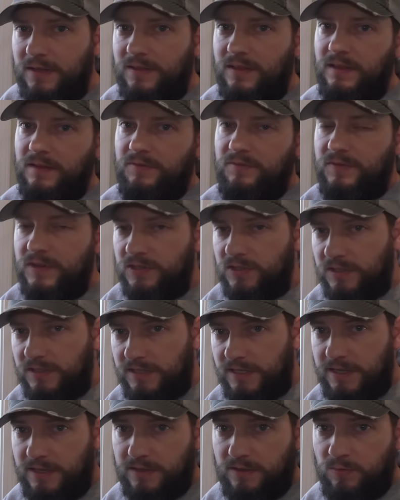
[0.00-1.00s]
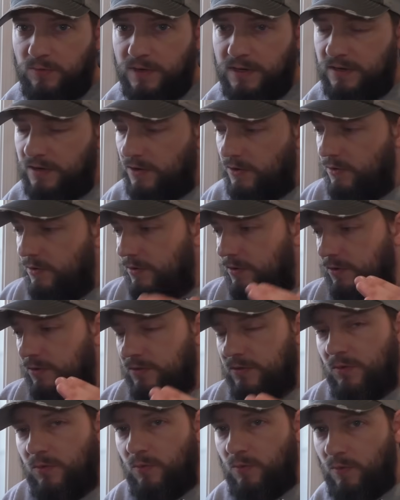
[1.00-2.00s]
the efficiency of the window
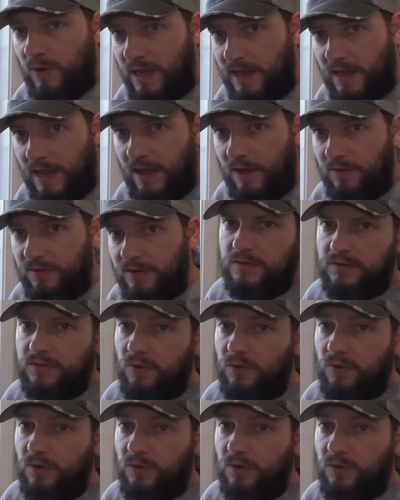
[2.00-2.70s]
goes way down.